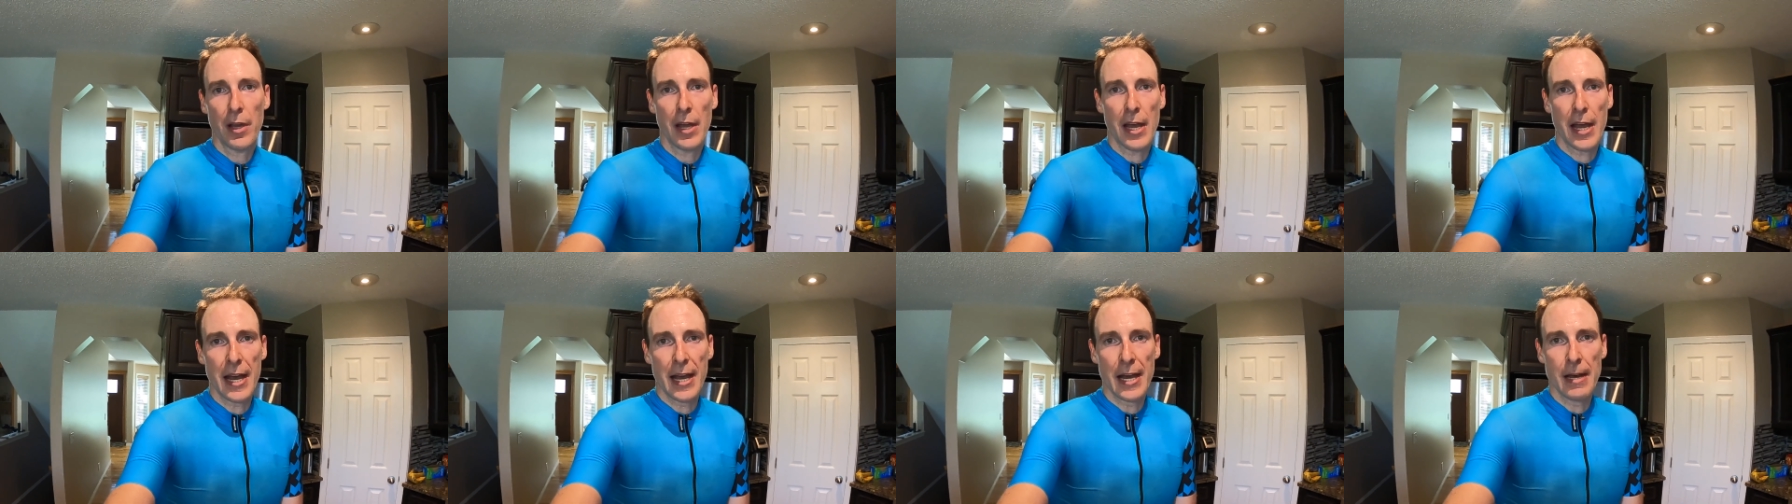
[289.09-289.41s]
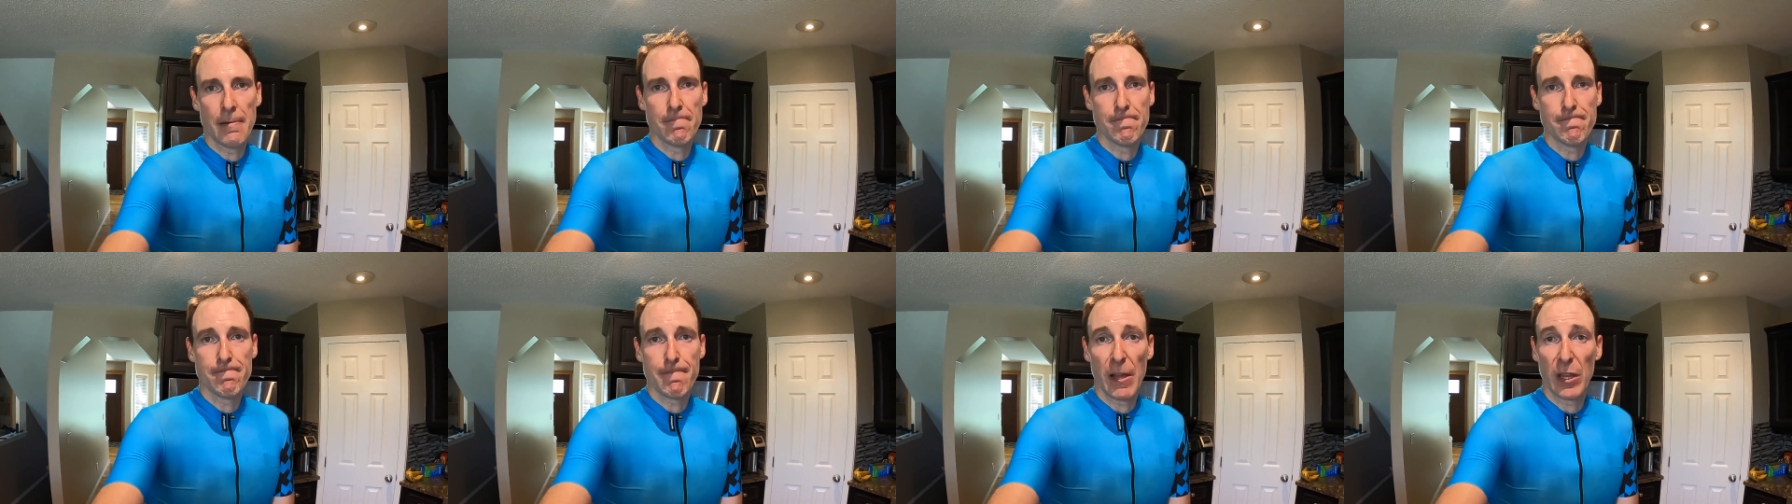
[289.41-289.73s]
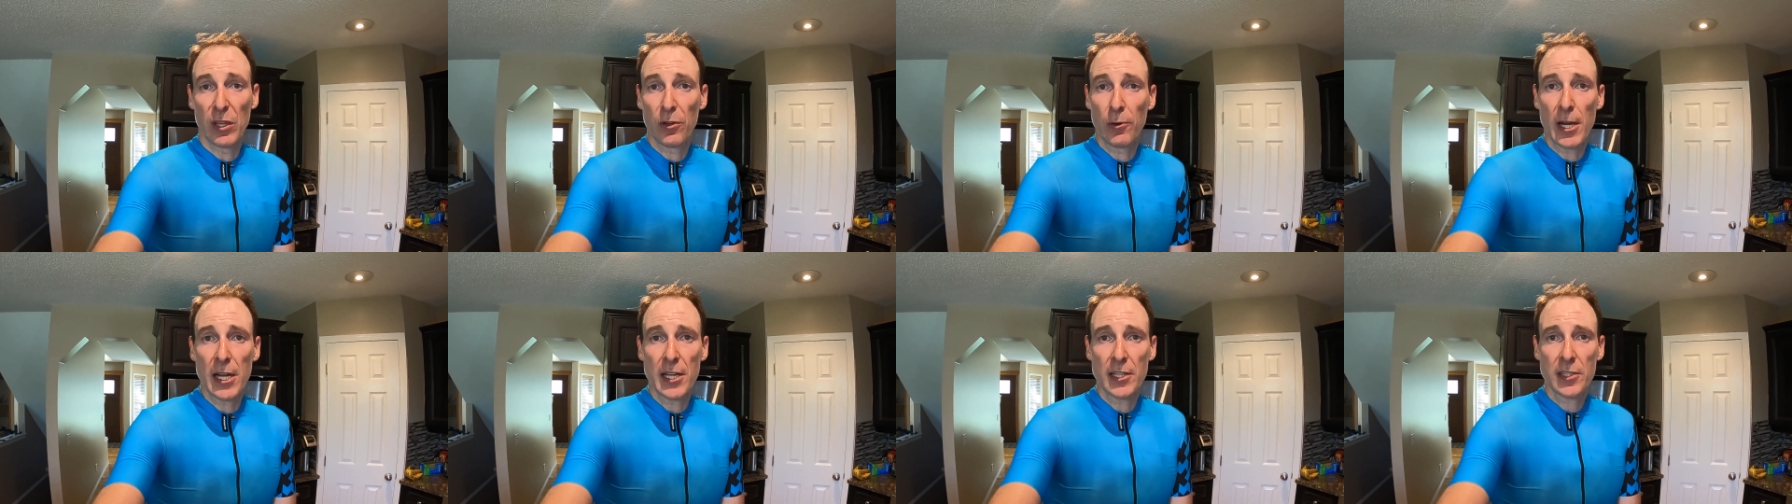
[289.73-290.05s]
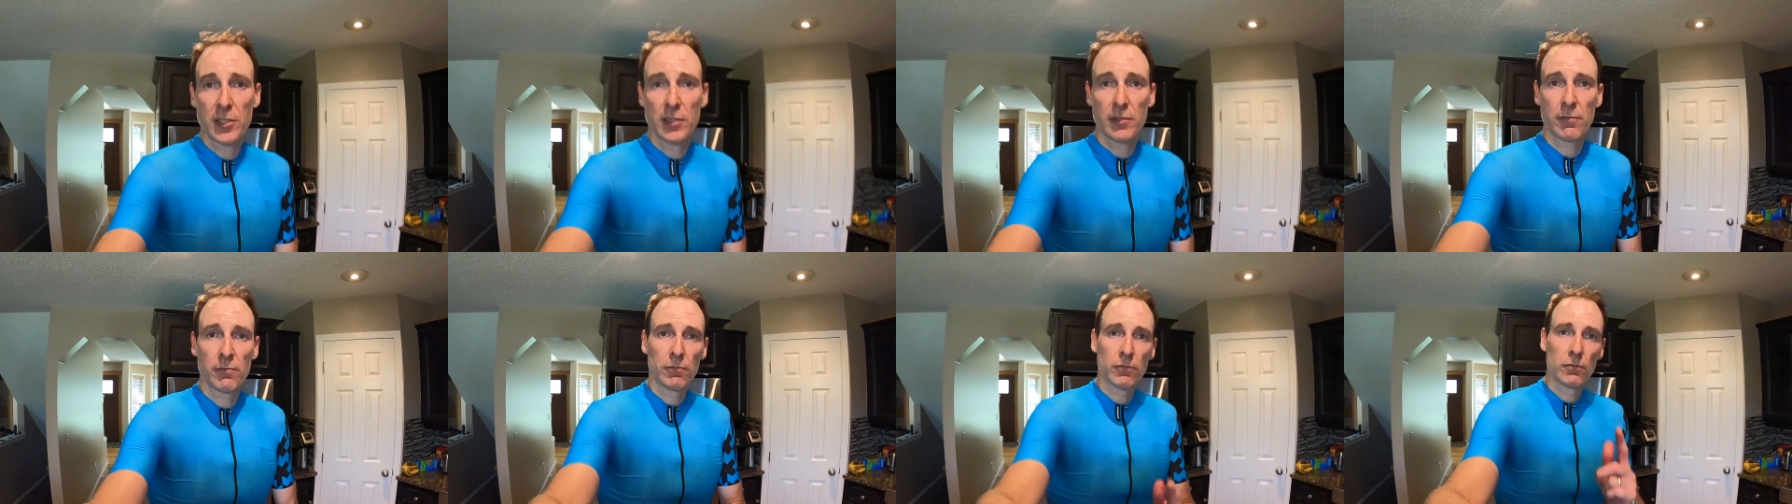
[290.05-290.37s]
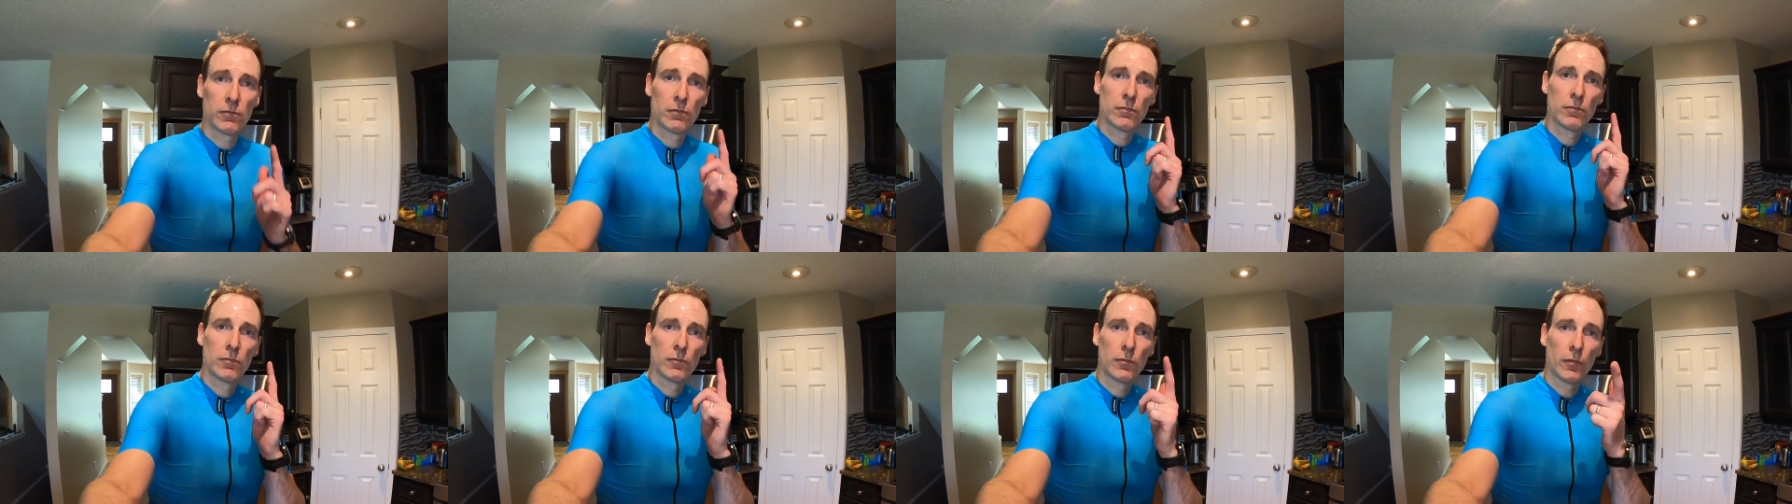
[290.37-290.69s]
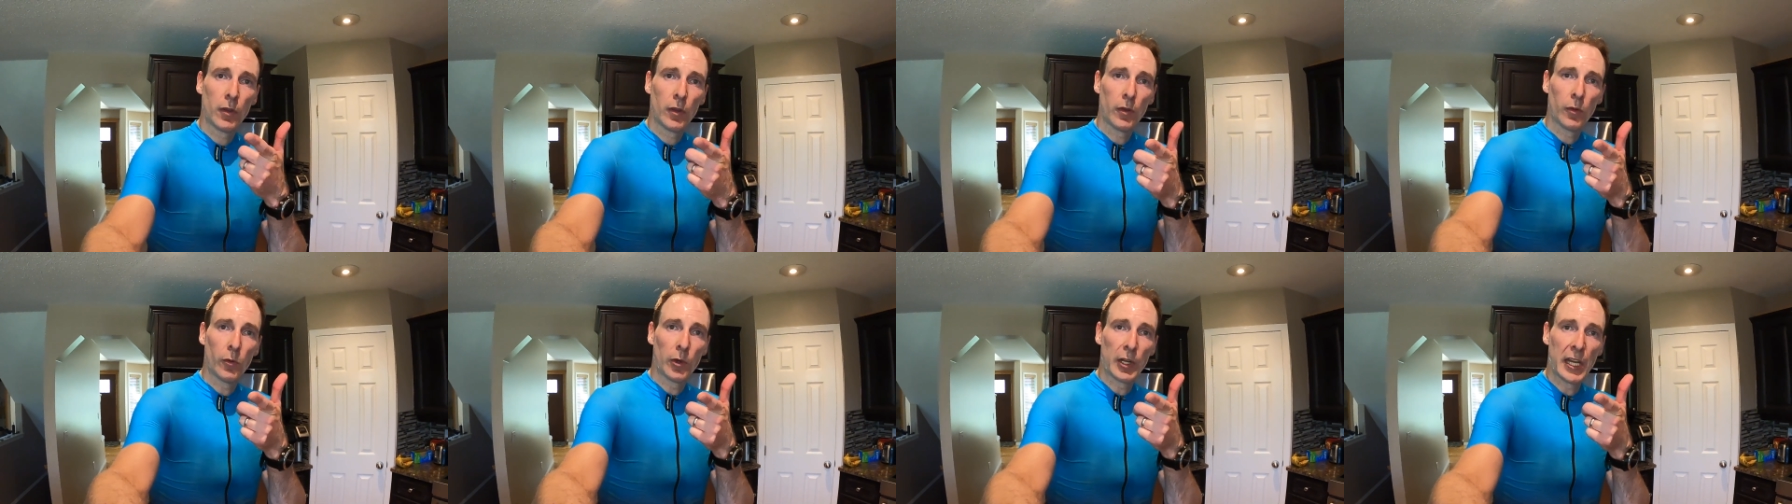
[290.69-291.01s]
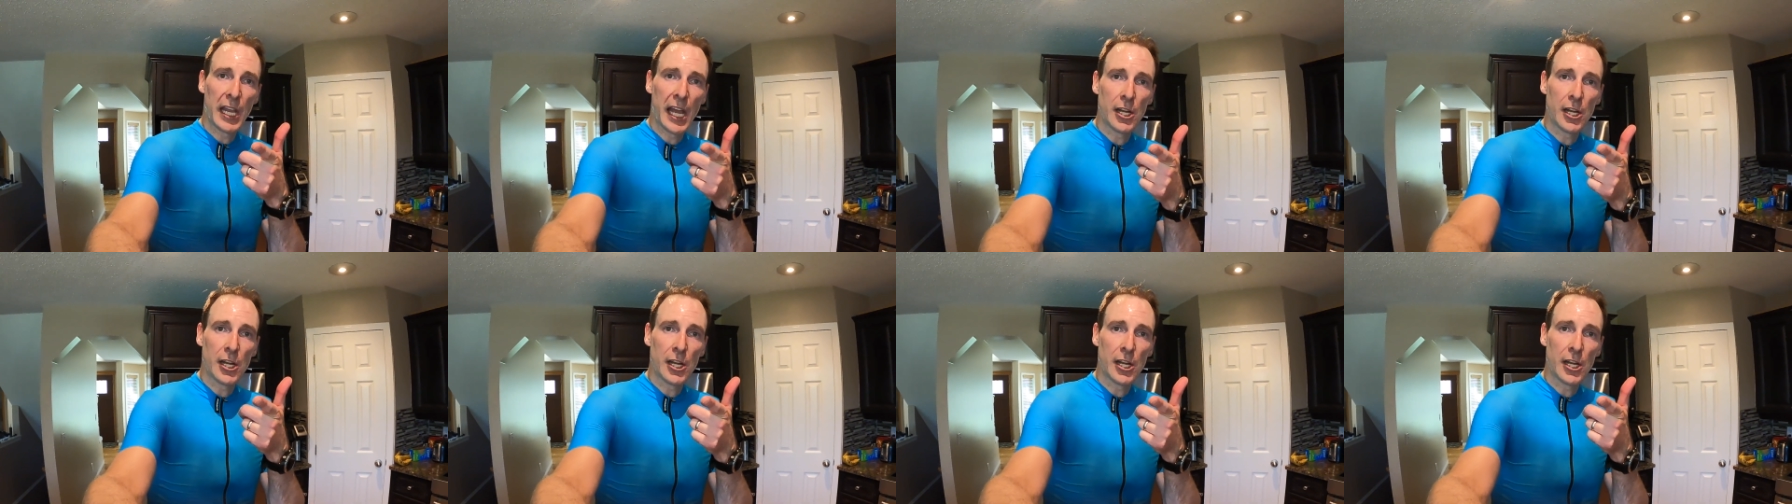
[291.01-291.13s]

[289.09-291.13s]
Um, otherwise, we'll